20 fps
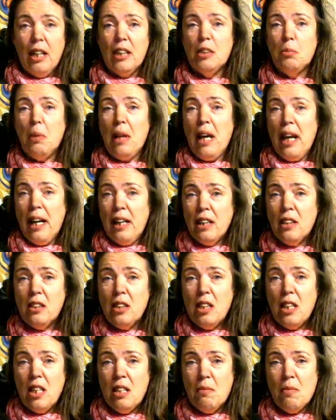
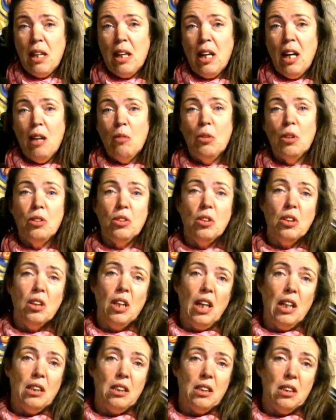explaining to him that I want to
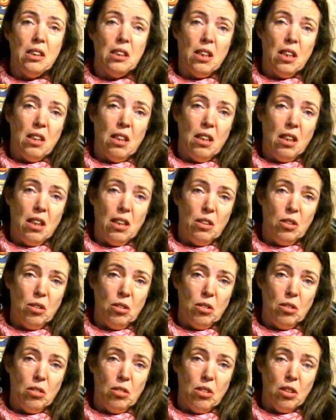get
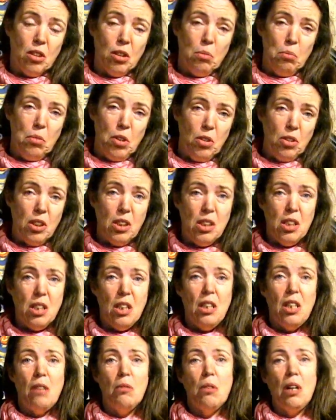into the
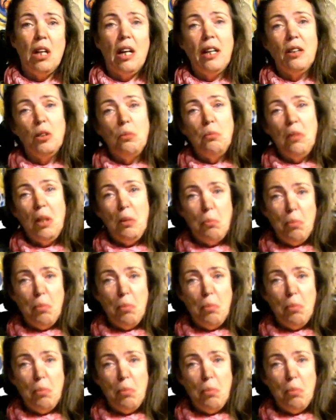community. I would like to